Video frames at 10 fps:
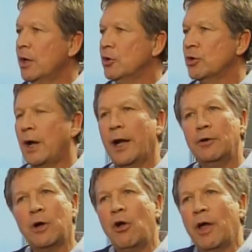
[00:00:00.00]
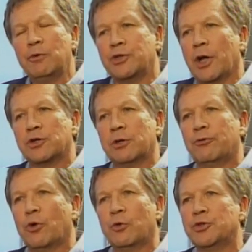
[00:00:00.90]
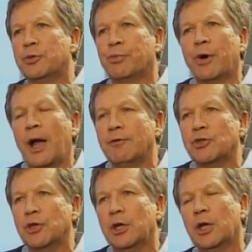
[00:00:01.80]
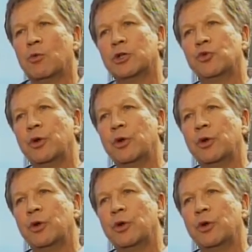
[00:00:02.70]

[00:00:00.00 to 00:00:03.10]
So all I was asking for was the privacy, and once